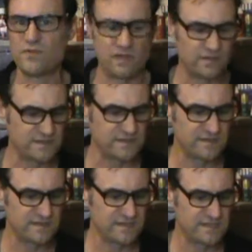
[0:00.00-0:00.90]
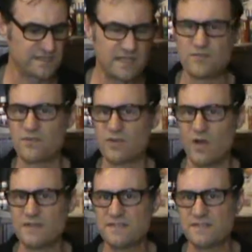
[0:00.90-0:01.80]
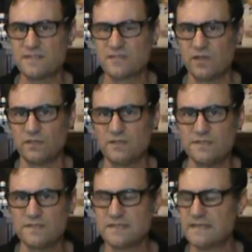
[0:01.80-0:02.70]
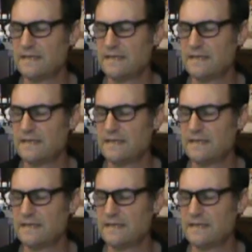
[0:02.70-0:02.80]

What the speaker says: $696,